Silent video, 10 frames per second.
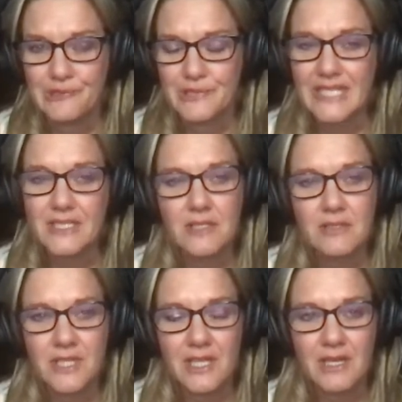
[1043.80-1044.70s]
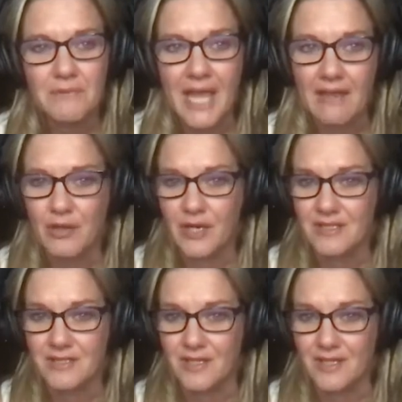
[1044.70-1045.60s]
I just don't think I'm that
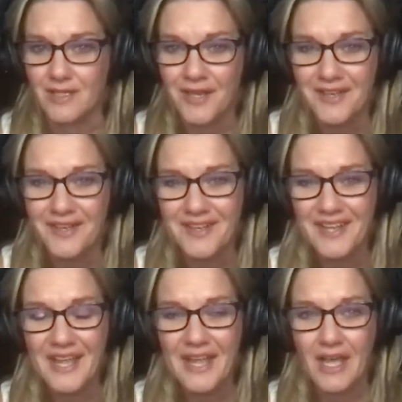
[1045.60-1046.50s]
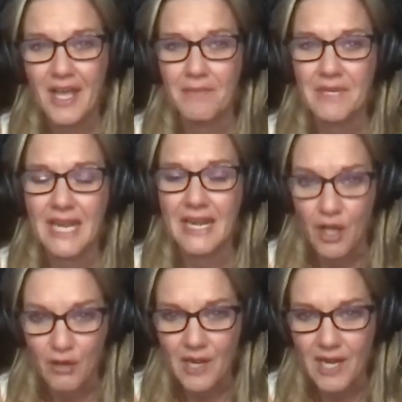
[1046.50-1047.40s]
crazy. I mean, I
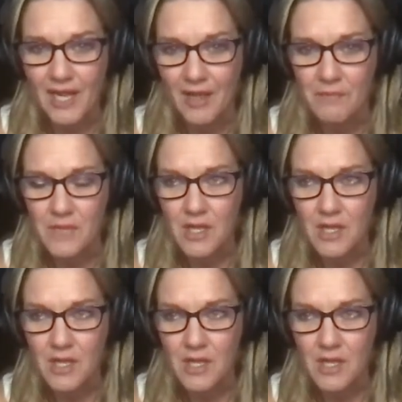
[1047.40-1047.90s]
know I am.